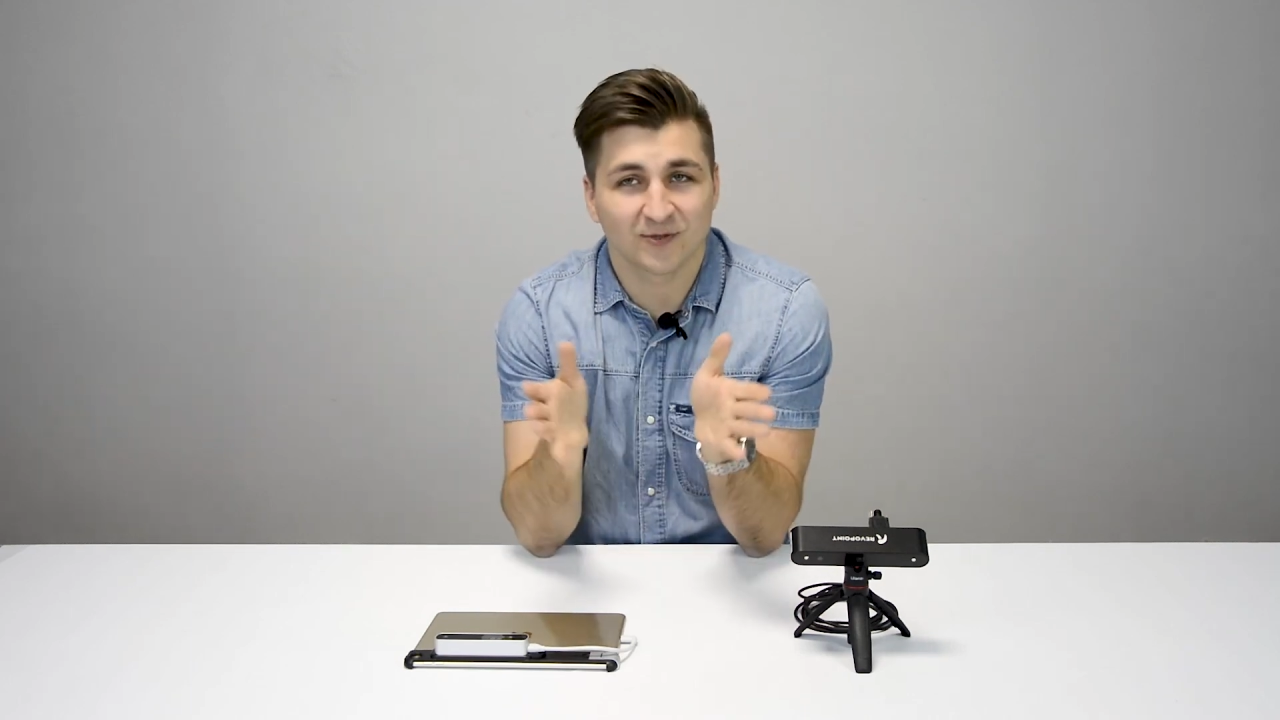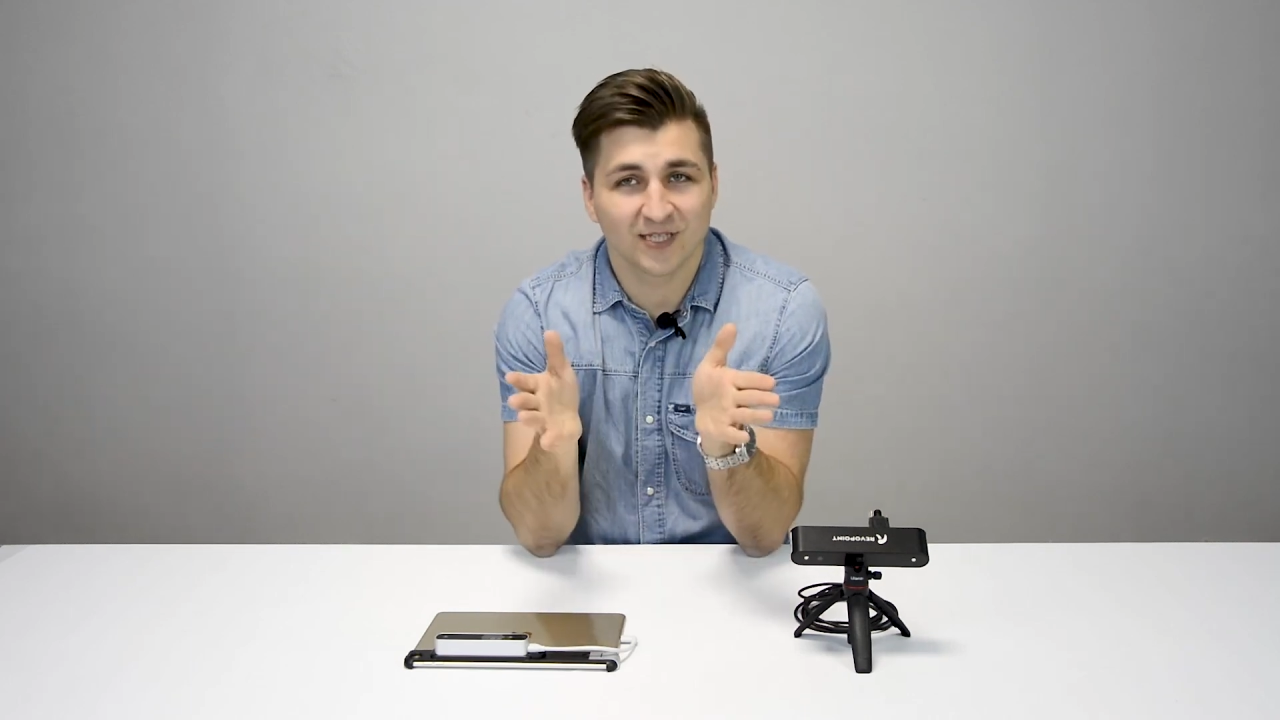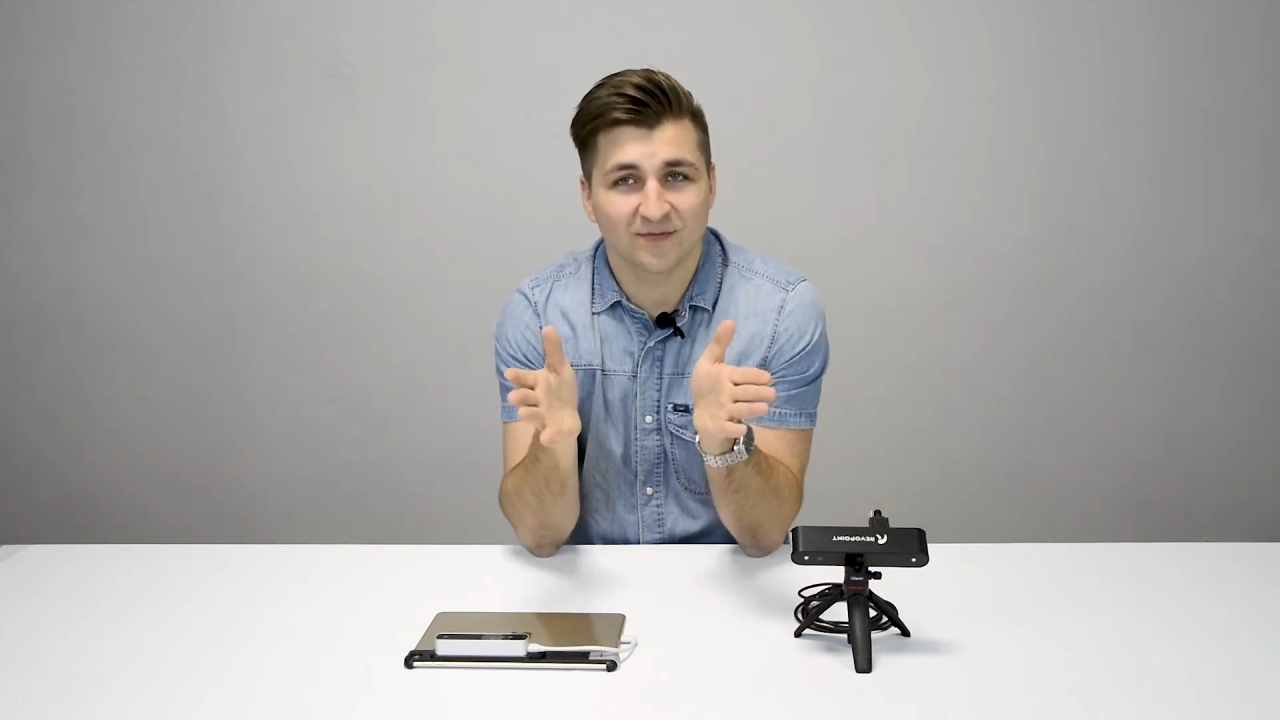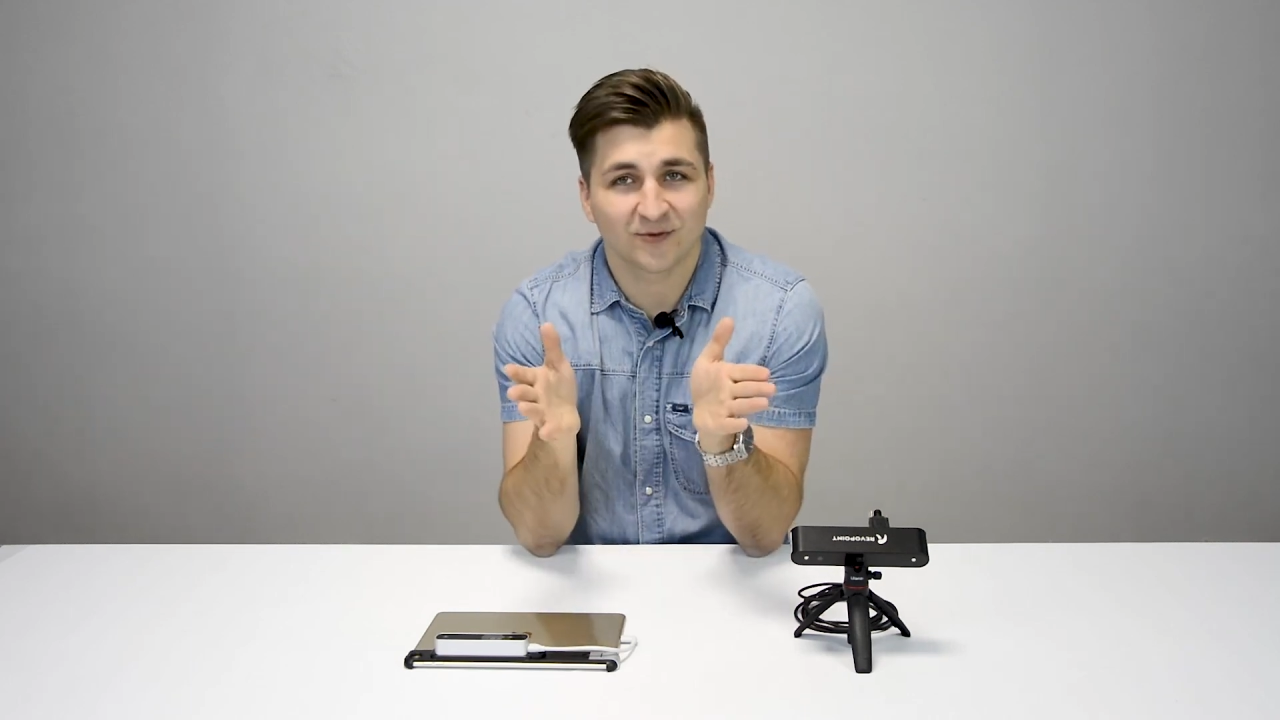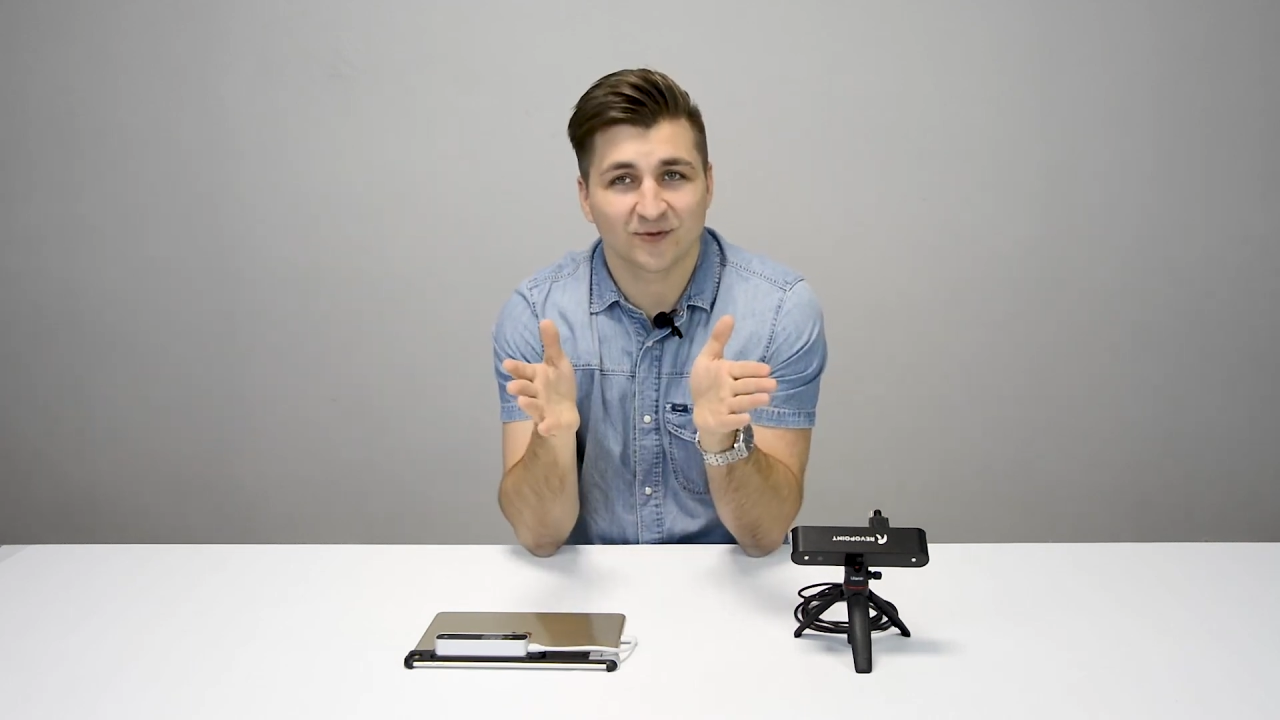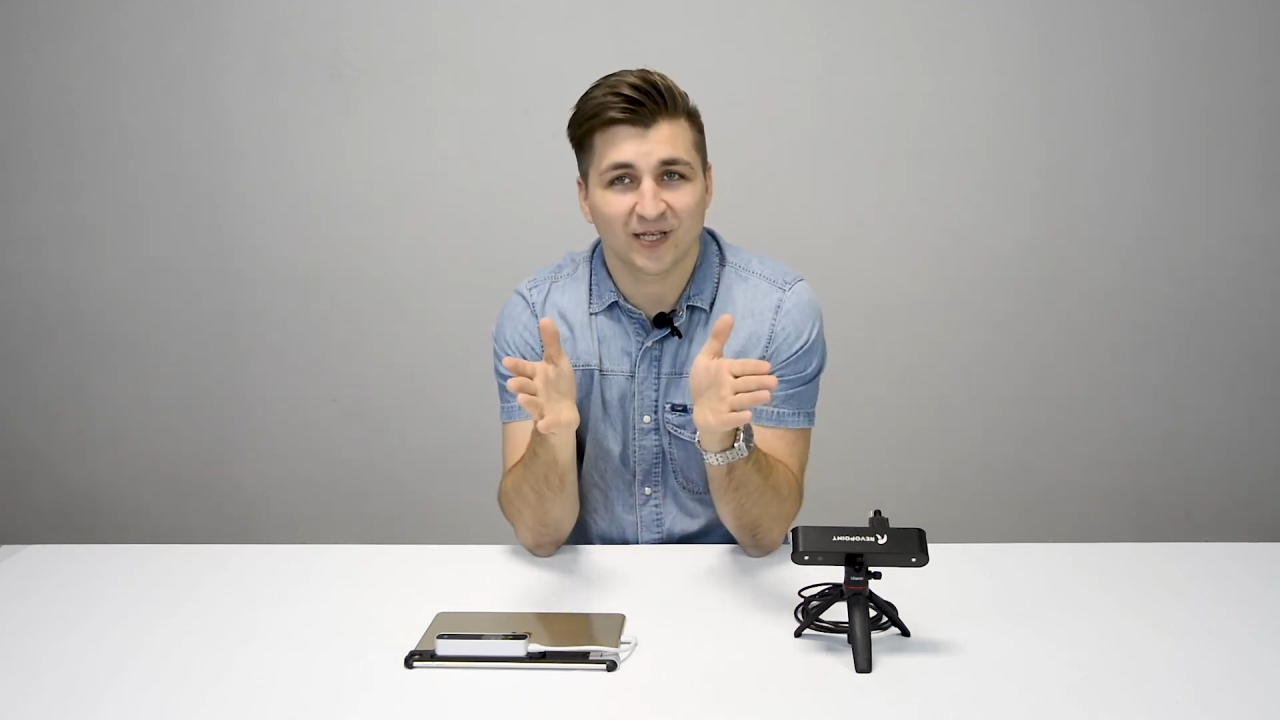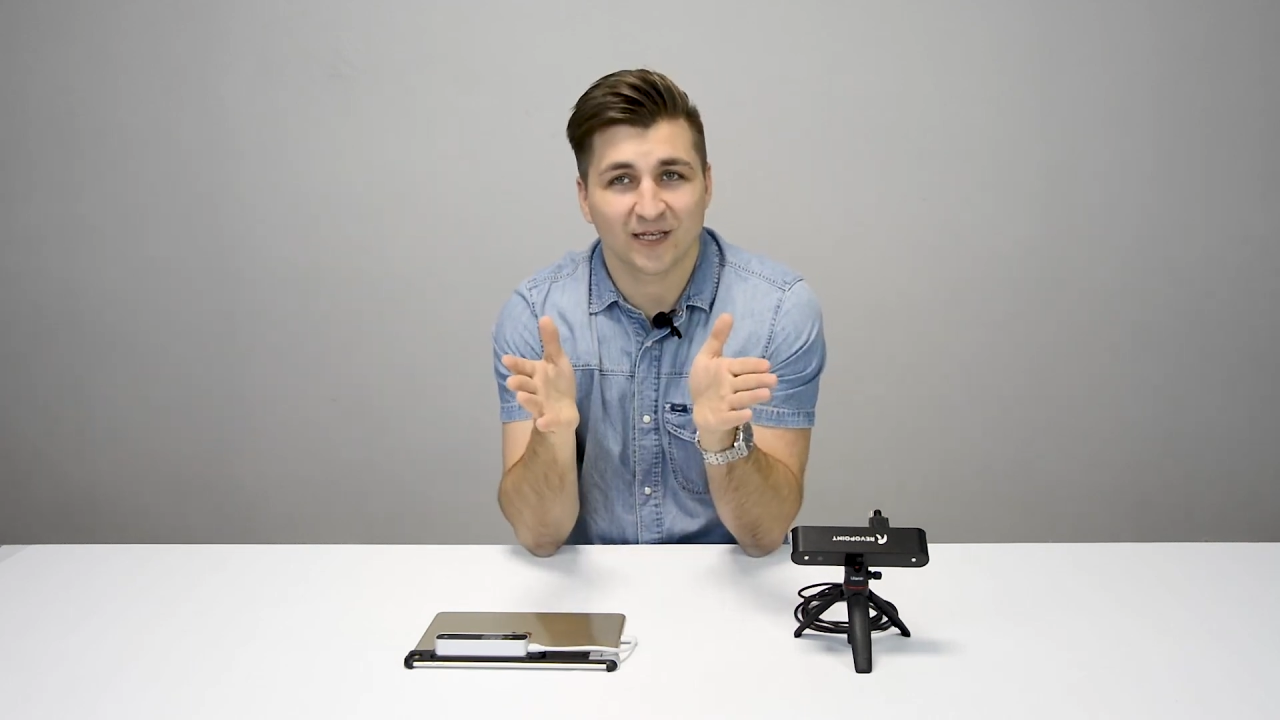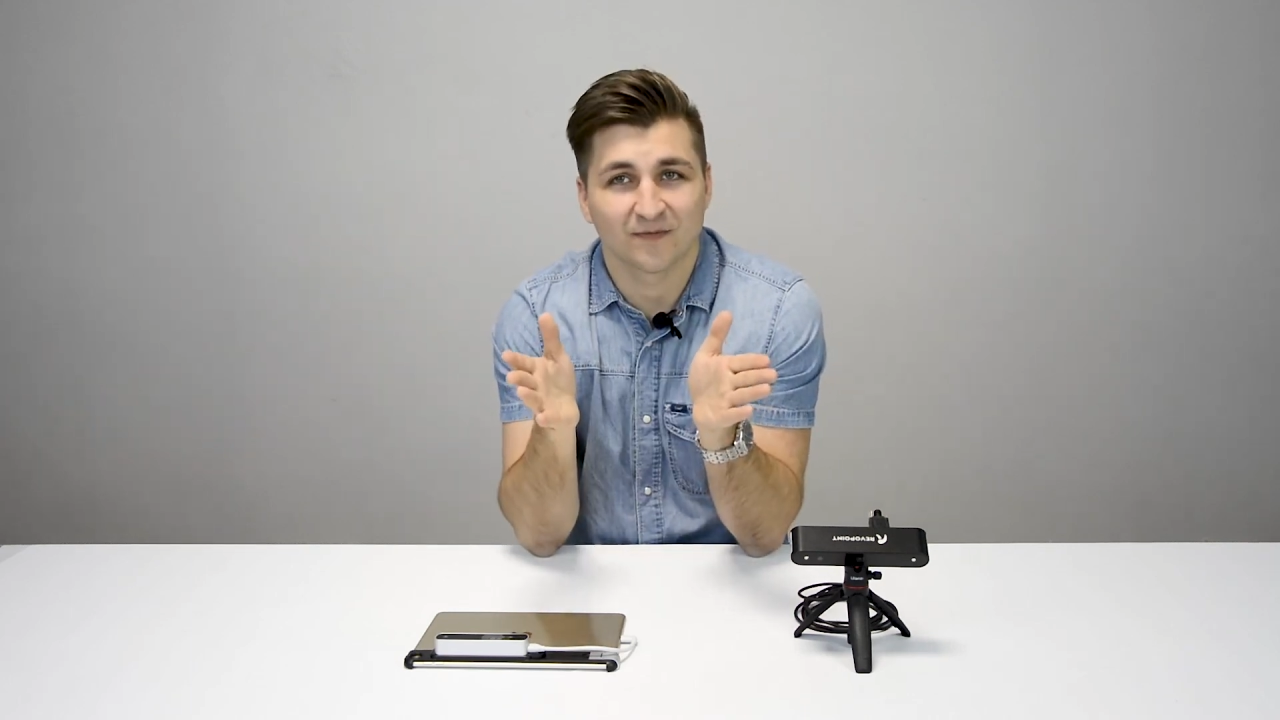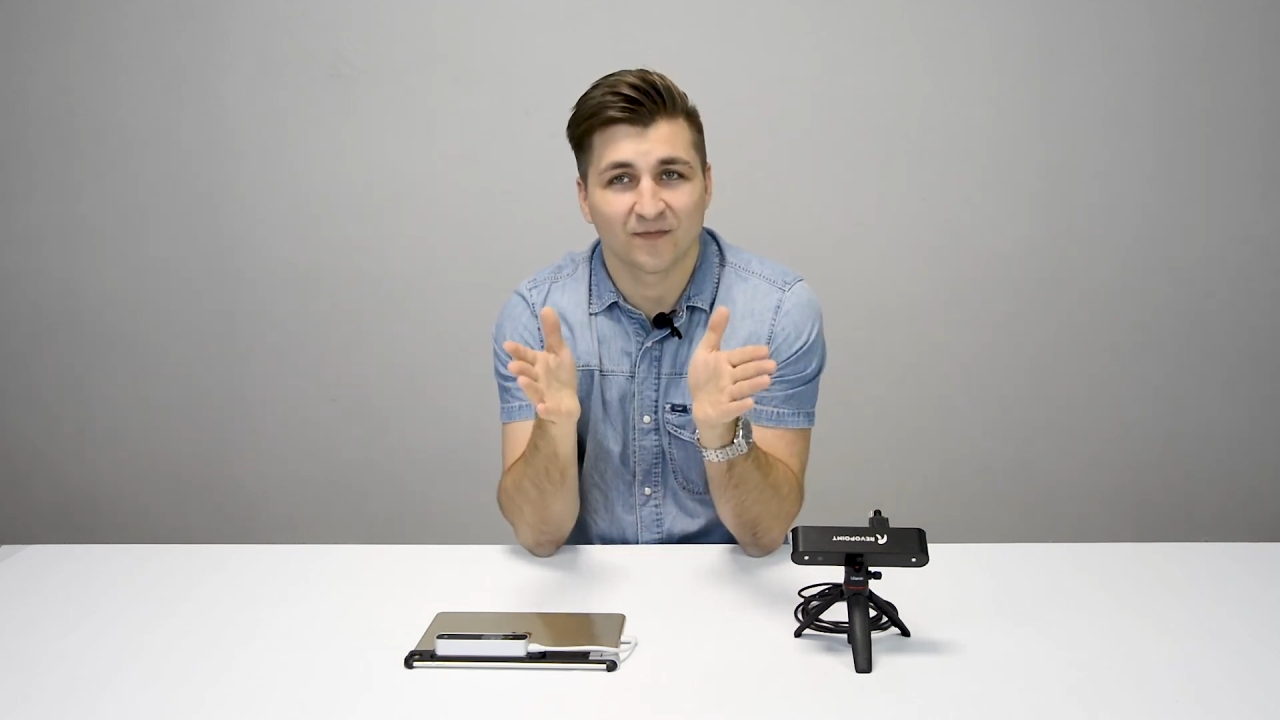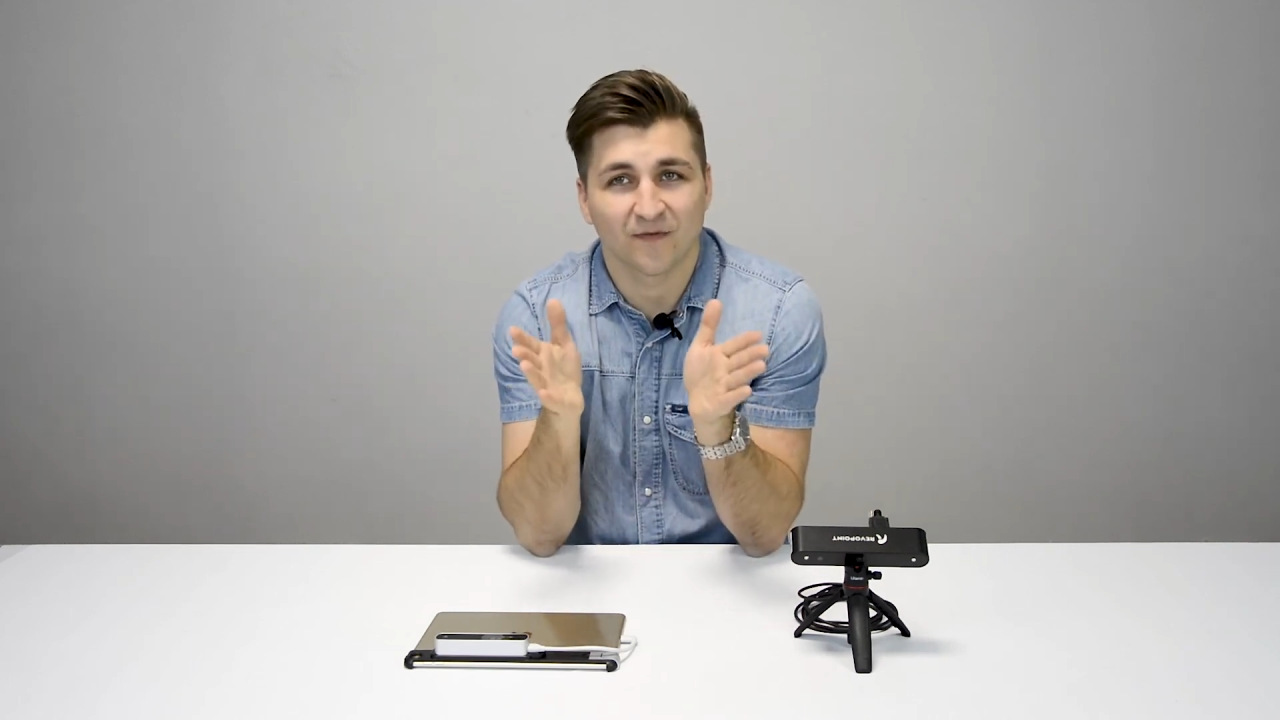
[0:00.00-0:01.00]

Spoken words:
was it for today.